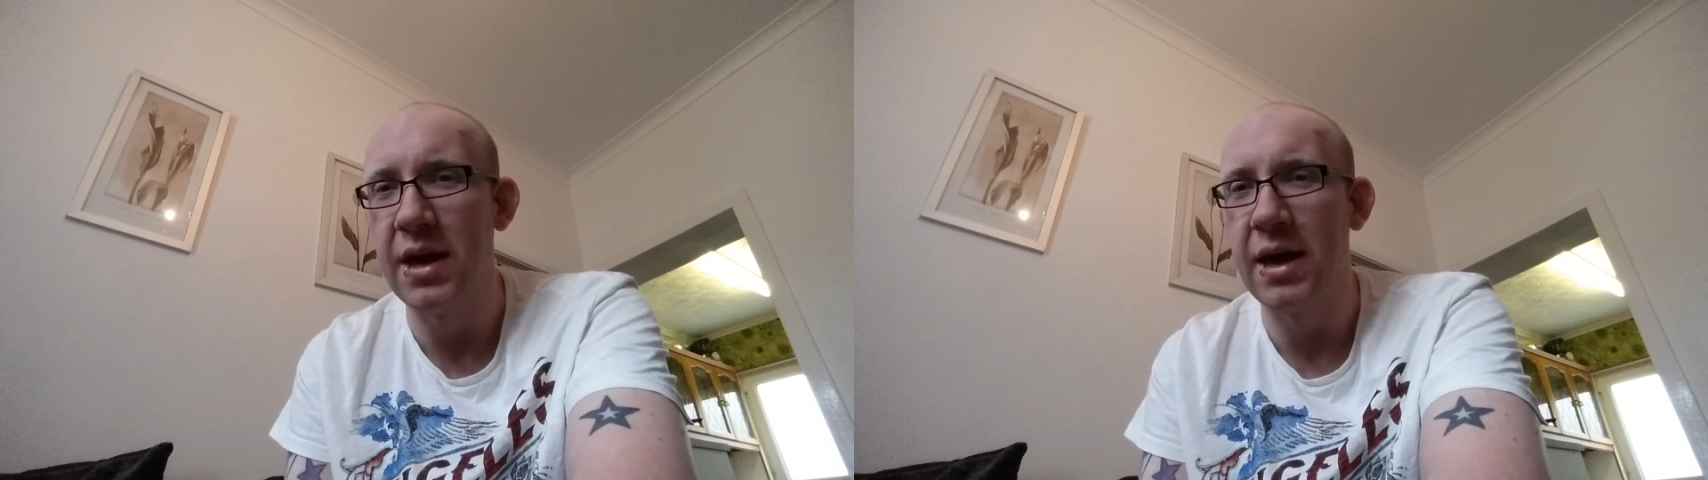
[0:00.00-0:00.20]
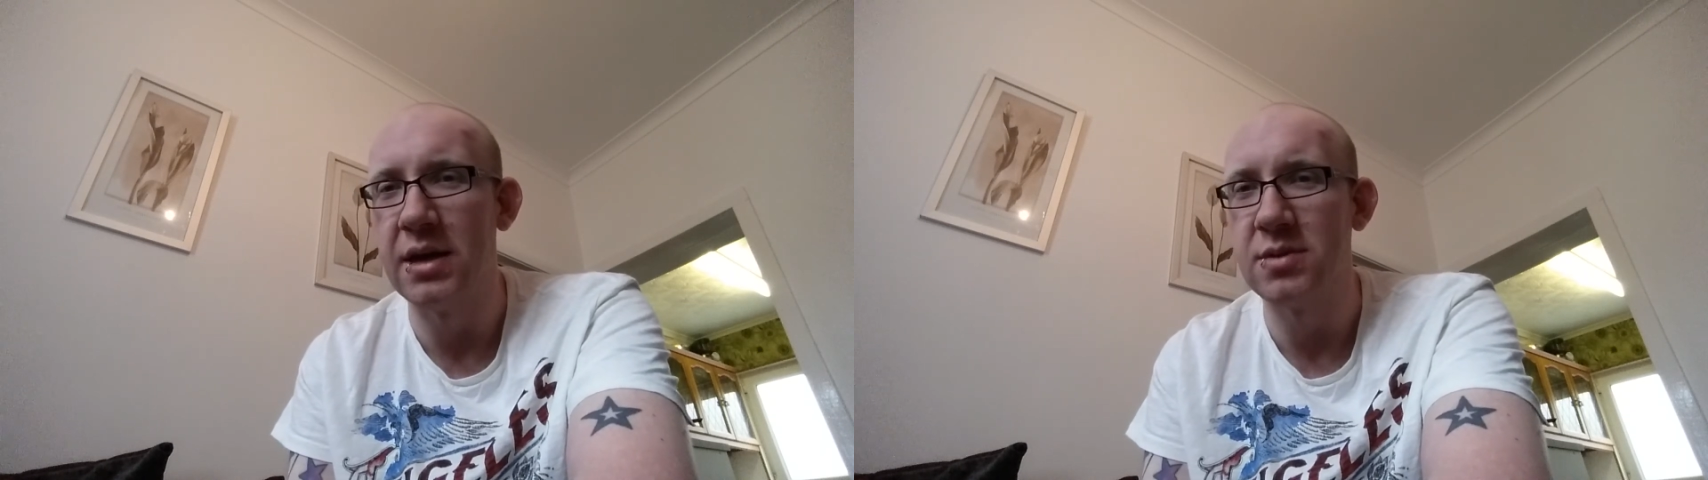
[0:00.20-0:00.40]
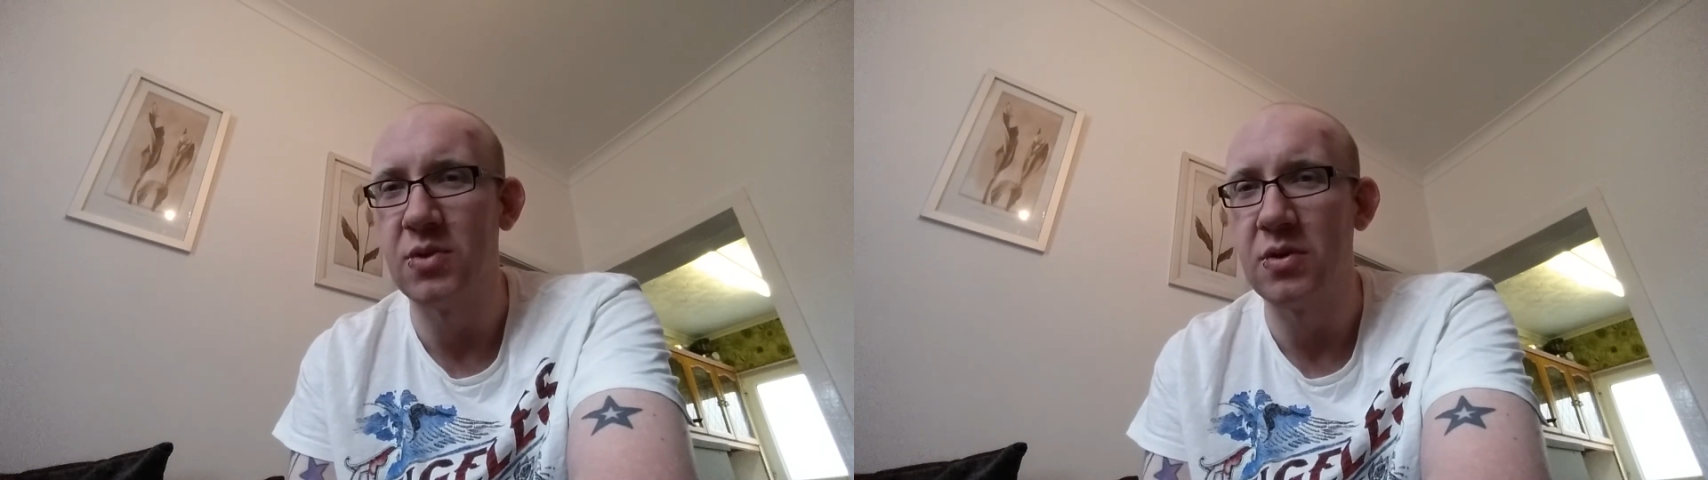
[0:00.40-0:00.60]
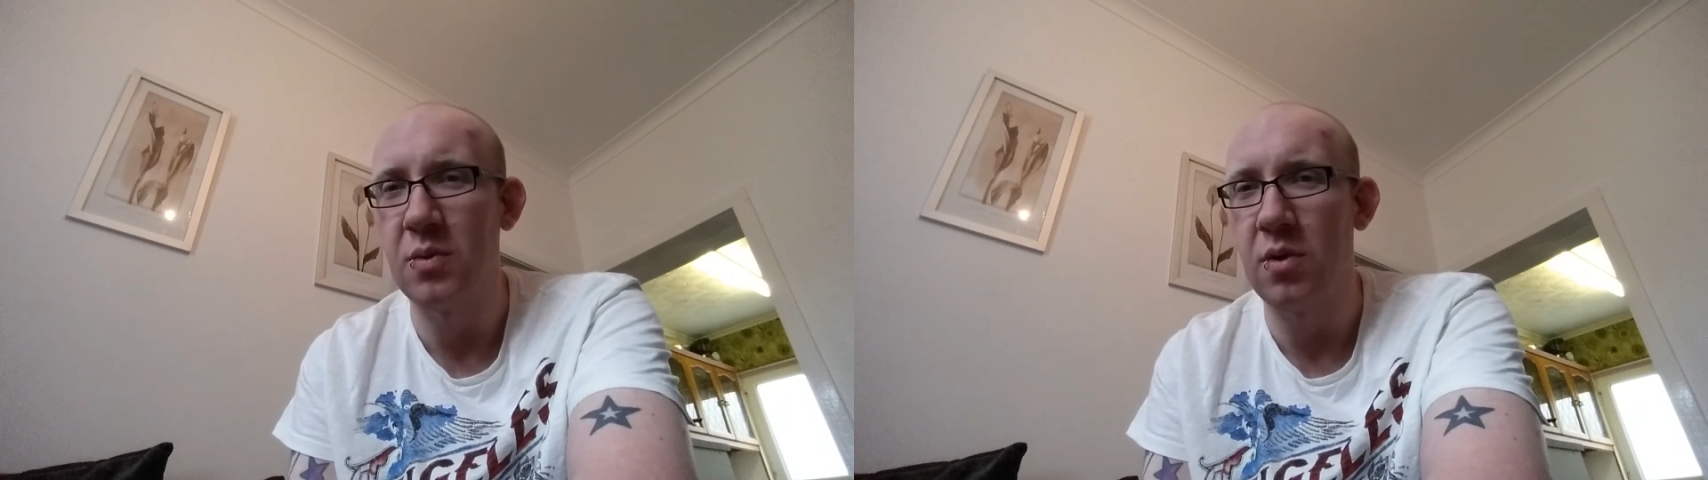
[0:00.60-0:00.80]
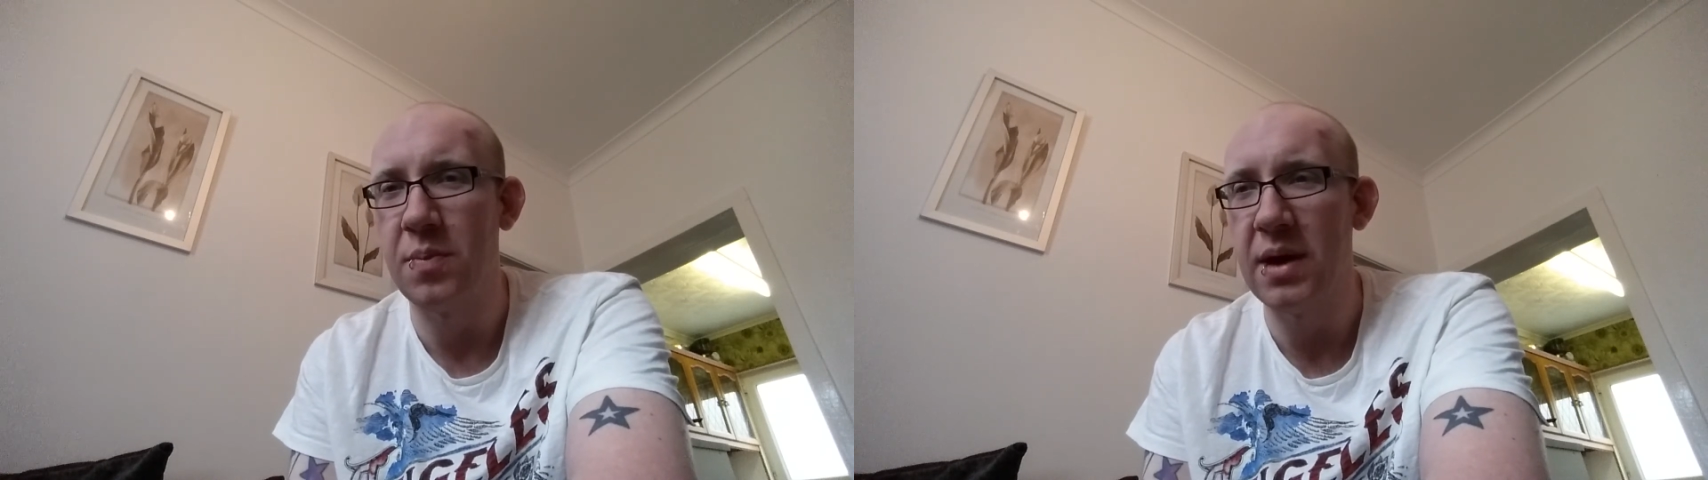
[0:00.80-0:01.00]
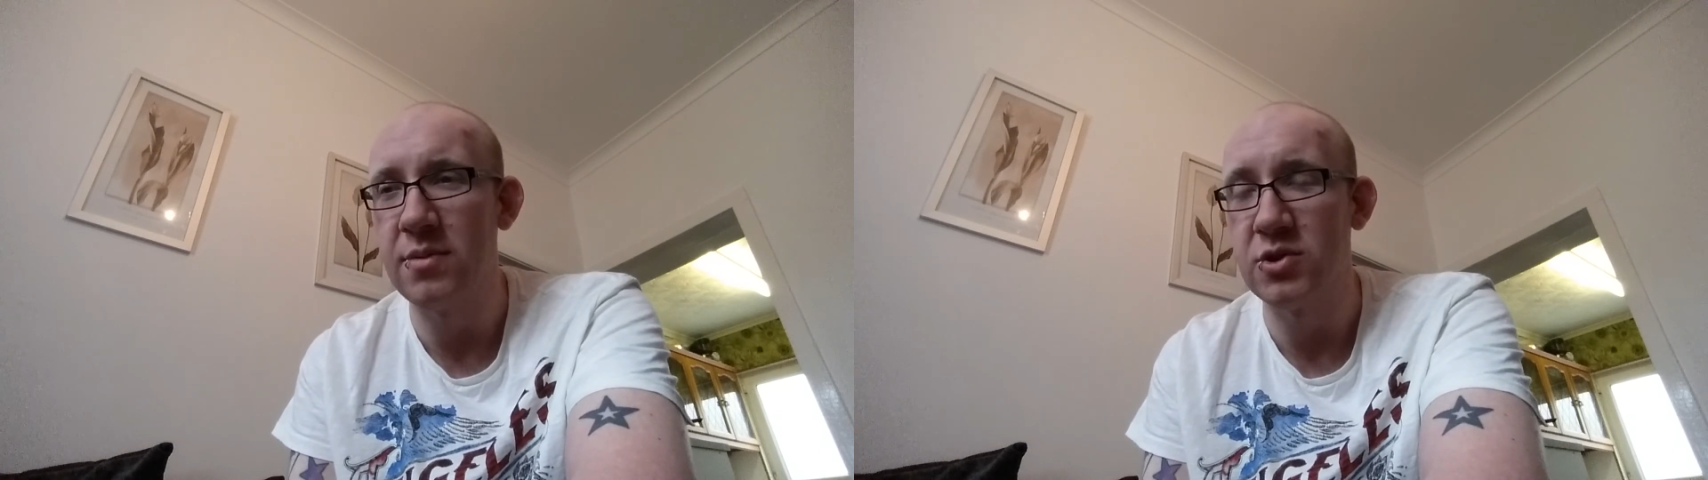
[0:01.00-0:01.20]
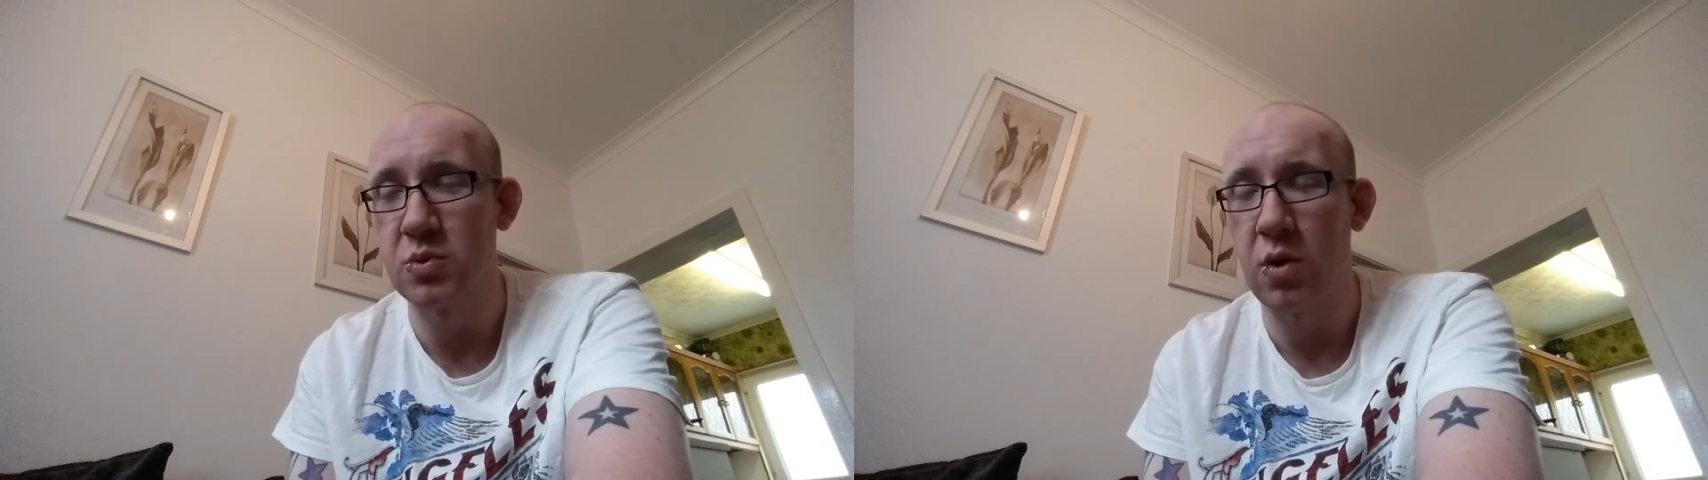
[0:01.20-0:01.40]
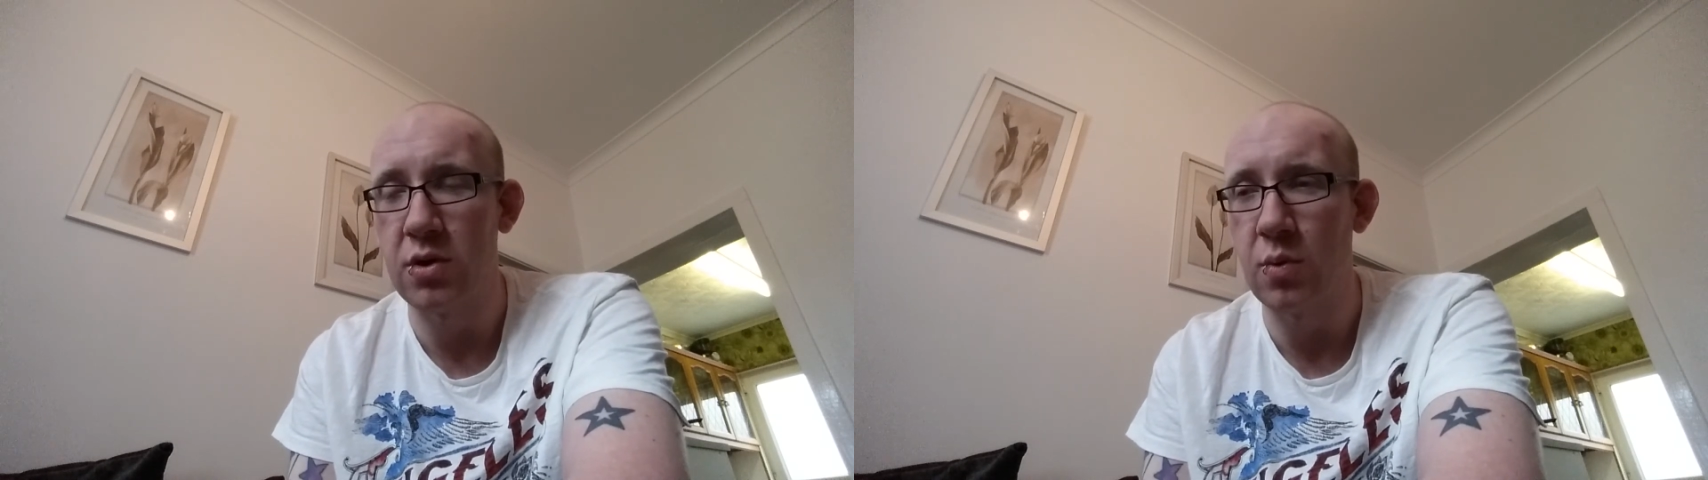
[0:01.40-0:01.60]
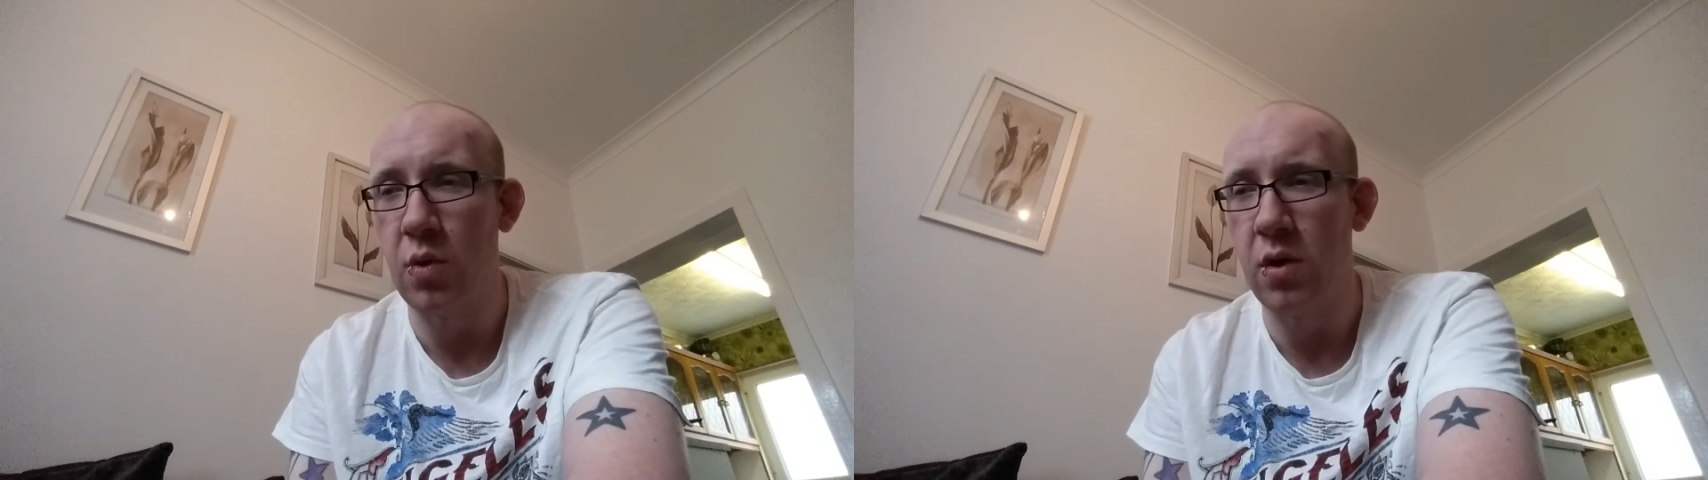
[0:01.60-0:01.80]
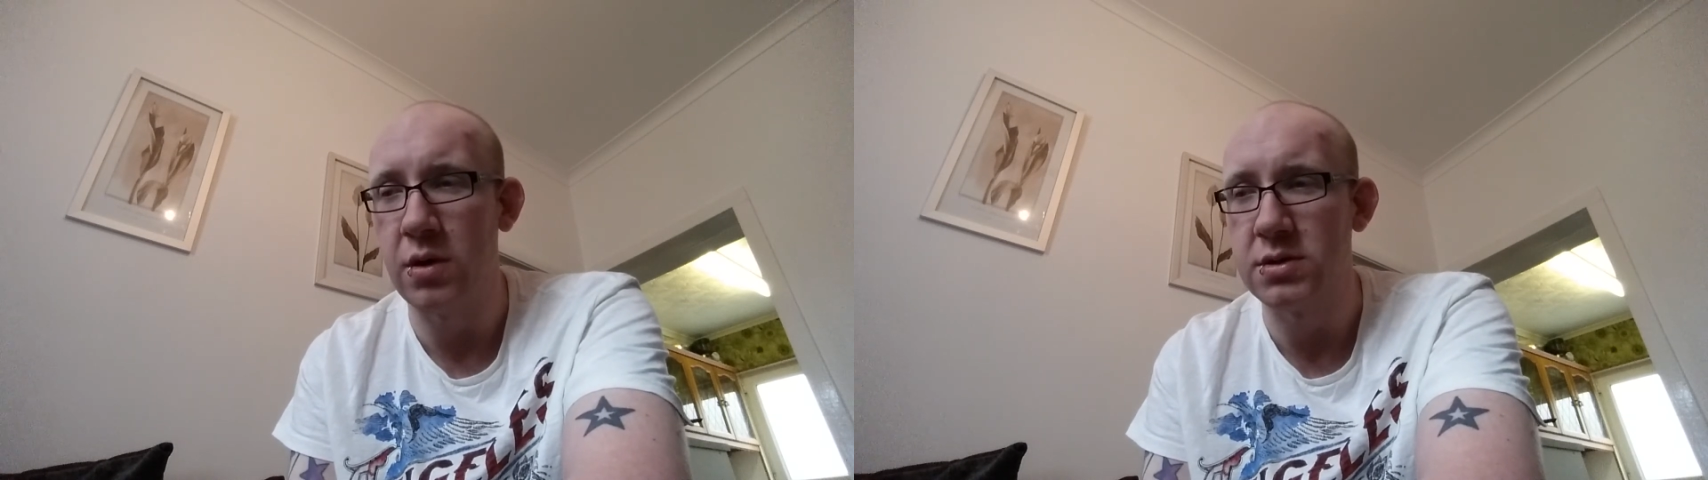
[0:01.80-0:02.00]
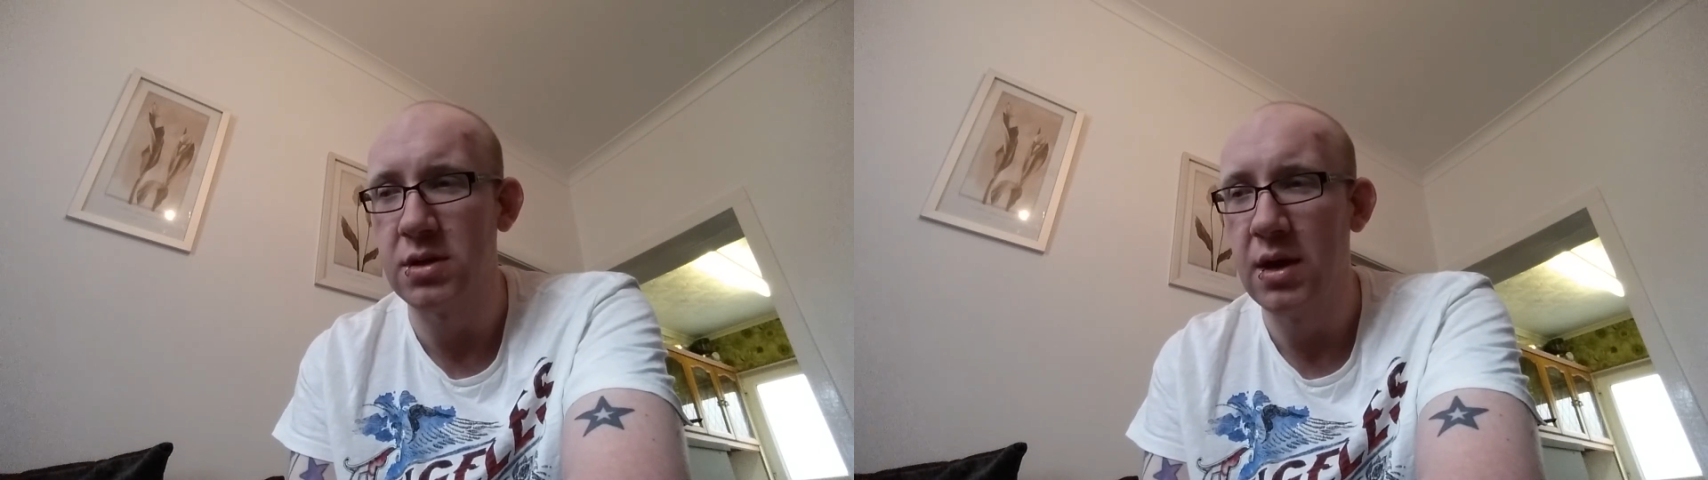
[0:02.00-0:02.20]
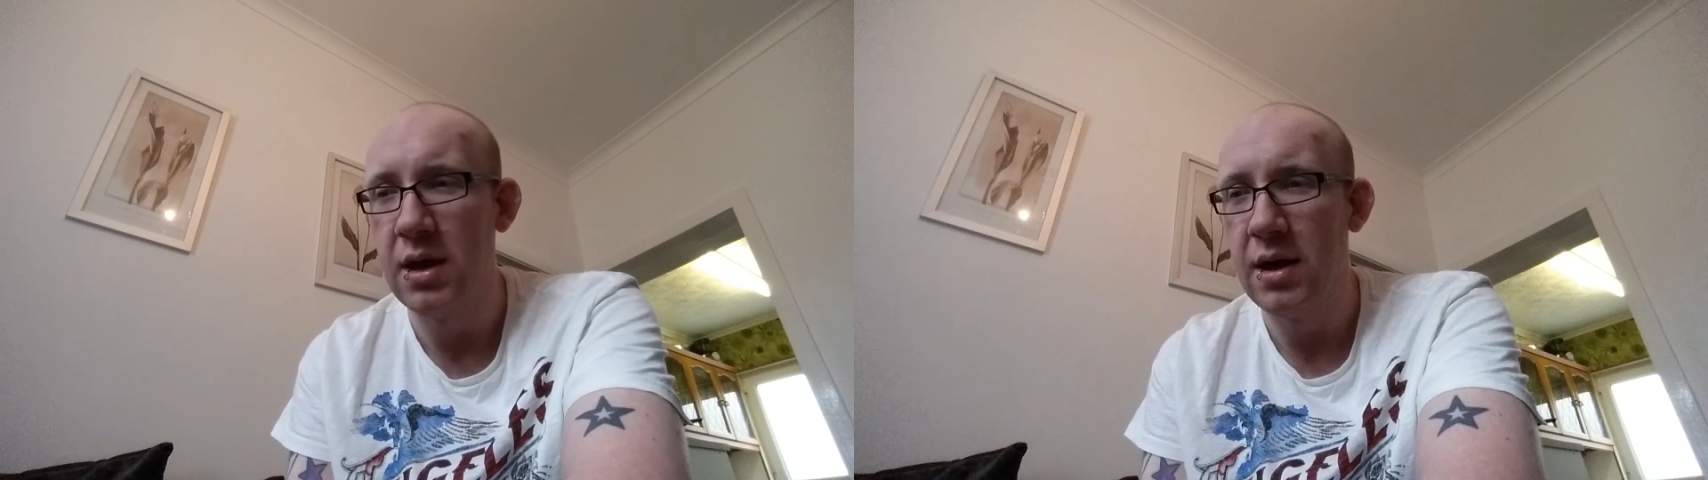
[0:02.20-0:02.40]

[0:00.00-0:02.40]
as I'm looking at the wallpaper, just one of the walls.